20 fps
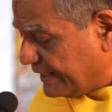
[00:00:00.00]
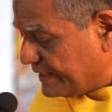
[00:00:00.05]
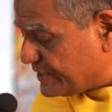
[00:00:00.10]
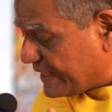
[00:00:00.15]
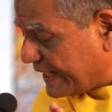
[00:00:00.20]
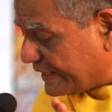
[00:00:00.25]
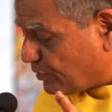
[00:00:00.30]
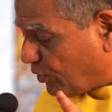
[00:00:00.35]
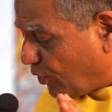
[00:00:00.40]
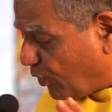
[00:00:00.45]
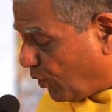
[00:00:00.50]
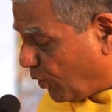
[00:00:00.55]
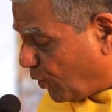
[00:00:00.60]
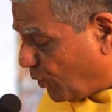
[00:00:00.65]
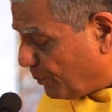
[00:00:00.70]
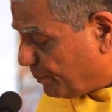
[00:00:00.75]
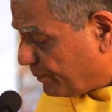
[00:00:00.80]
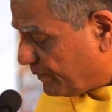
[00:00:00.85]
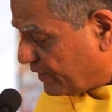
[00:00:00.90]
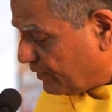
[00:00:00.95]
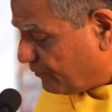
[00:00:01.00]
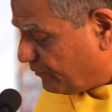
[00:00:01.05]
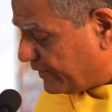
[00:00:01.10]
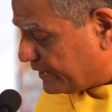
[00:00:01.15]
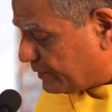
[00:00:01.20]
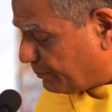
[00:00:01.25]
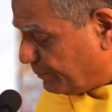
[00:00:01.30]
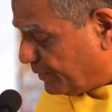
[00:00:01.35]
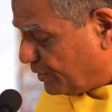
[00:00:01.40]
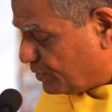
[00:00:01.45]
is at home
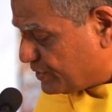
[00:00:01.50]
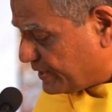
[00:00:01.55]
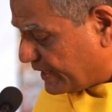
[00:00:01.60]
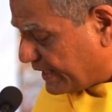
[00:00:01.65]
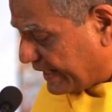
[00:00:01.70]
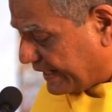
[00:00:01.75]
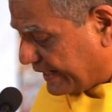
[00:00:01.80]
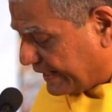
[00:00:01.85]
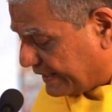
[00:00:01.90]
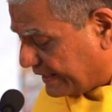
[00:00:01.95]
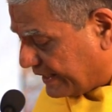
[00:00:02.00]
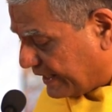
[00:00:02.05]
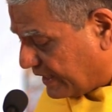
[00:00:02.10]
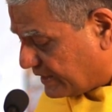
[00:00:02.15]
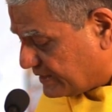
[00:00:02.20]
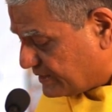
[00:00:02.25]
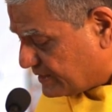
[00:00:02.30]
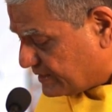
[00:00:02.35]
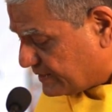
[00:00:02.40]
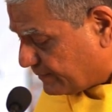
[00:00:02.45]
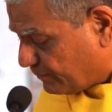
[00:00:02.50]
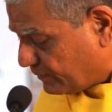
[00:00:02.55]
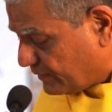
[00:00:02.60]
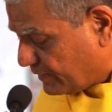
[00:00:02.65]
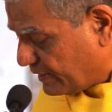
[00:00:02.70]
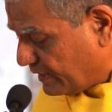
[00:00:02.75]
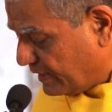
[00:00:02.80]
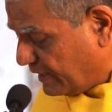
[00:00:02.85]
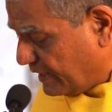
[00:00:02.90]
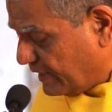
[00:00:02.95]
with music and dance.
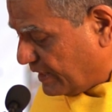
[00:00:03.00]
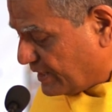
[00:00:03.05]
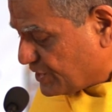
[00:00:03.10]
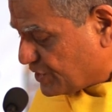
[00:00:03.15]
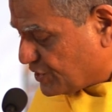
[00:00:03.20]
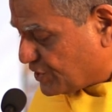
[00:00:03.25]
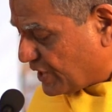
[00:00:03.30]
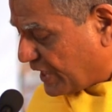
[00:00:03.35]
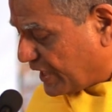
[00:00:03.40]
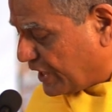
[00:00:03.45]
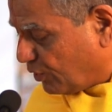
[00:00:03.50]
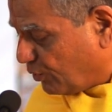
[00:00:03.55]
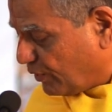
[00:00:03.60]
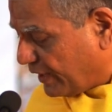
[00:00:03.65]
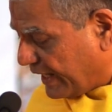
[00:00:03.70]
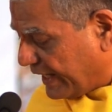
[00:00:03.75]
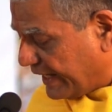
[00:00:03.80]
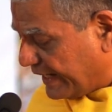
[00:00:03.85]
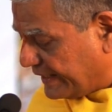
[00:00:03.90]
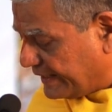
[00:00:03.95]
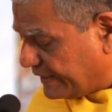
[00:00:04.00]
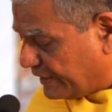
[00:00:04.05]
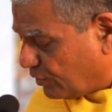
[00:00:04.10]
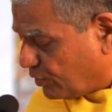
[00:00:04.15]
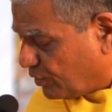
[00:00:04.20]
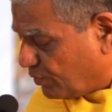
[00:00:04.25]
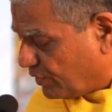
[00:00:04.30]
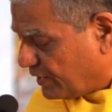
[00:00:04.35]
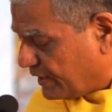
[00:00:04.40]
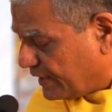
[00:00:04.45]
Saguna and
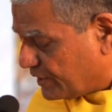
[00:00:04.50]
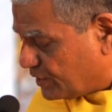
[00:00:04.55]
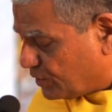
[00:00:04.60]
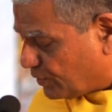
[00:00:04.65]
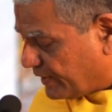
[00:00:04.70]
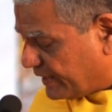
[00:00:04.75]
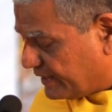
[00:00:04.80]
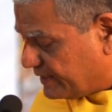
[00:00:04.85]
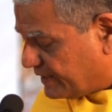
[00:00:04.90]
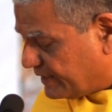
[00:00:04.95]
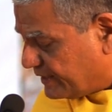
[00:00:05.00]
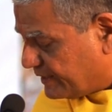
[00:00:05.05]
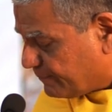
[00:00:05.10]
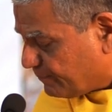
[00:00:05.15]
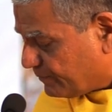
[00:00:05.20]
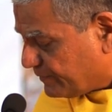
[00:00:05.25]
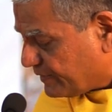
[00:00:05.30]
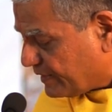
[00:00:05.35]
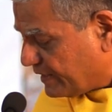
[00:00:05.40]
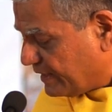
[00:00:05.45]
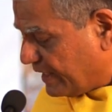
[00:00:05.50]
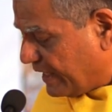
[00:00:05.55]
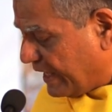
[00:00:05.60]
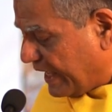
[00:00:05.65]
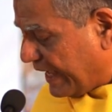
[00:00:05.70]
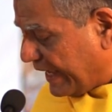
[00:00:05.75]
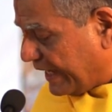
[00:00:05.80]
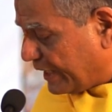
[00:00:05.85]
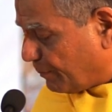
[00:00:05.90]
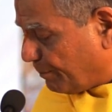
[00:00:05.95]
Nirguna together.
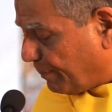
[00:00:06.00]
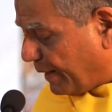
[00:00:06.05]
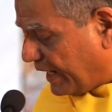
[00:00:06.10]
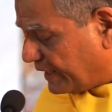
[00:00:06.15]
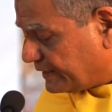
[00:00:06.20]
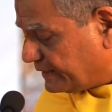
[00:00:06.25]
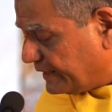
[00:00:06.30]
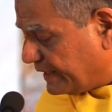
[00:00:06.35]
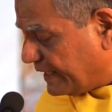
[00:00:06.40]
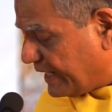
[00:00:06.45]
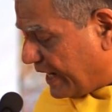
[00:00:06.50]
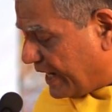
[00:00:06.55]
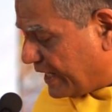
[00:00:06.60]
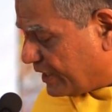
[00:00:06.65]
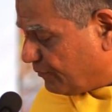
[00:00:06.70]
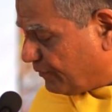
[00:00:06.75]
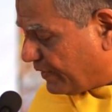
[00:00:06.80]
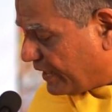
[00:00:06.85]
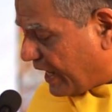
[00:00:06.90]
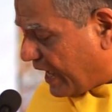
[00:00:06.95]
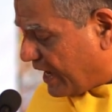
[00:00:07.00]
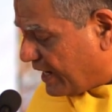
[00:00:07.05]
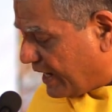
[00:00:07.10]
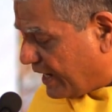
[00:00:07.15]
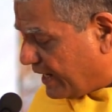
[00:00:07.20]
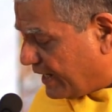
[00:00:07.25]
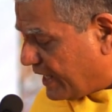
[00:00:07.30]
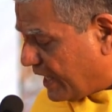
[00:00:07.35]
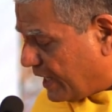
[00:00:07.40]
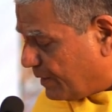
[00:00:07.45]
And Bhakti Gyan
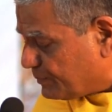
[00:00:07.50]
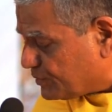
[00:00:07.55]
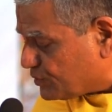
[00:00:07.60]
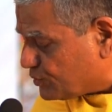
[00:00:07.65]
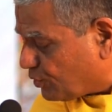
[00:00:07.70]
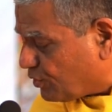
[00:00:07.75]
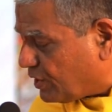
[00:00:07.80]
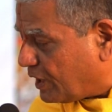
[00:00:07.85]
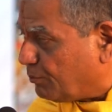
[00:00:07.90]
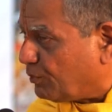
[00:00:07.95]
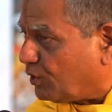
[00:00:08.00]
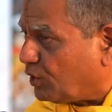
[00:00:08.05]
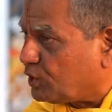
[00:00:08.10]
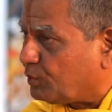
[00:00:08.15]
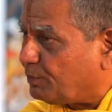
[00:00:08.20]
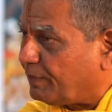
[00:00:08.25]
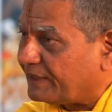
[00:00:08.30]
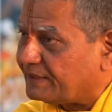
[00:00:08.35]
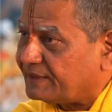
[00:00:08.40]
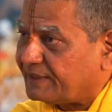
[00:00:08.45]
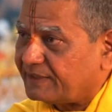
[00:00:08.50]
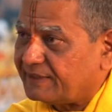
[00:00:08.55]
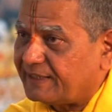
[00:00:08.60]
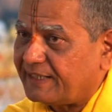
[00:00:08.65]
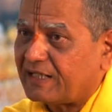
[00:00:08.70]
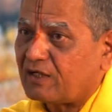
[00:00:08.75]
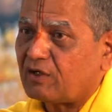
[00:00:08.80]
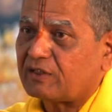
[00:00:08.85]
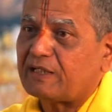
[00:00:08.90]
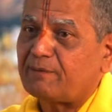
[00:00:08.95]
Viraganam Sukham
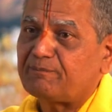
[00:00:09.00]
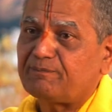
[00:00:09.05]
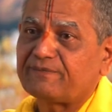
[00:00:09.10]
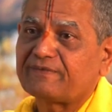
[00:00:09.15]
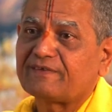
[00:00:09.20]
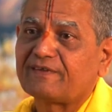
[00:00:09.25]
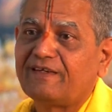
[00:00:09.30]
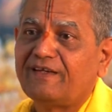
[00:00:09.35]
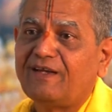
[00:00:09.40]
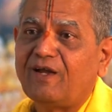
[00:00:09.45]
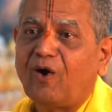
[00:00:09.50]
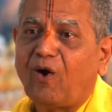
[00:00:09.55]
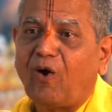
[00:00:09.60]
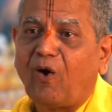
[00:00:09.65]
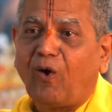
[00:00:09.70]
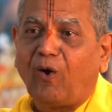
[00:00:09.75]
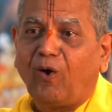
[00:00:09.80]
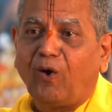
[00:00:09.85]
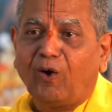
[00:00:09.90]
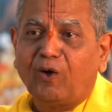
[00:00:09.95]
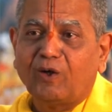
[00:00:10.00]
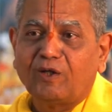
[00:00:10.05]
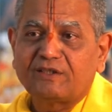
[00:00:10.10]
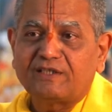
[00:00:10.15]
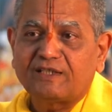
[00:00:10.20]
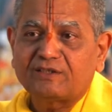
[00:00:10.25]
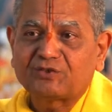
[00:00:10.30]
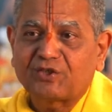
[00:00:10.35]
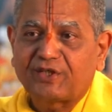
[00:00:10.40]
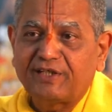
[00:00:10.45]
Udbhatyate Katham. All
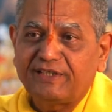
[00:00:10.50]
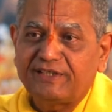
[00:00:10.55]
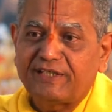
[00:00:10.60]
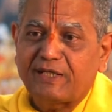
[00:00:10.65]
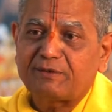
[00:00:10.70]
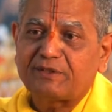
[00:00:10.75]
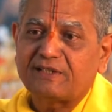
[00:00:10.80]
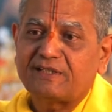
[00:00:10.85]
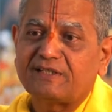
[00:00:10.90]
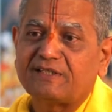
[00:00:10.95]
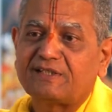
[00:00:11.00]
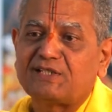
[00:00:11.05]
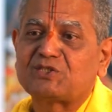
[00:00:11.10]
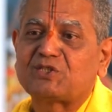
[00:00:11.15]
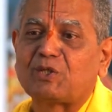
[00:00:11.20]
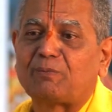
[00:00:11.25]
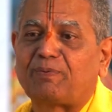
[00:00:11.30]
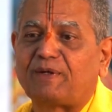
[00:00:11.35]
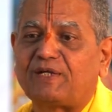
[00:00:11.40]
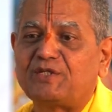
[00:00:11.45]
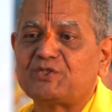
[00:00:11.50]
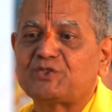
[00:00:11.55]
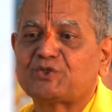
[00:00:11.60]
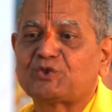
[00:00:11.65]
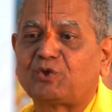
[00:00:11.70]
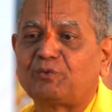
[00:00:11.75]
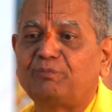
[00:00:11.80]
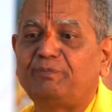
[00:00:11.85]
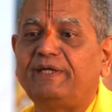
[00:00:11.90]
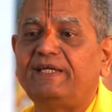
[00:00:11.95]
the three disciplines
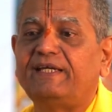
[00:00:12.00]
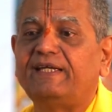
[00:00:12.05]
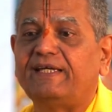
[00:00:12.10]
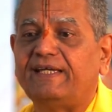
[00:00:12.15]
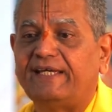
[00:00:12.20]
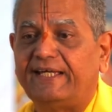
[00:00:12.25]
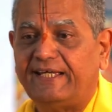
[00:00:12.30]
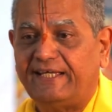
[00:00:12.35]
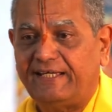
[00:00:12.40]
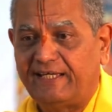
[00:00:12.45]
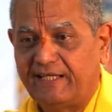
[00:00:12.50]
should be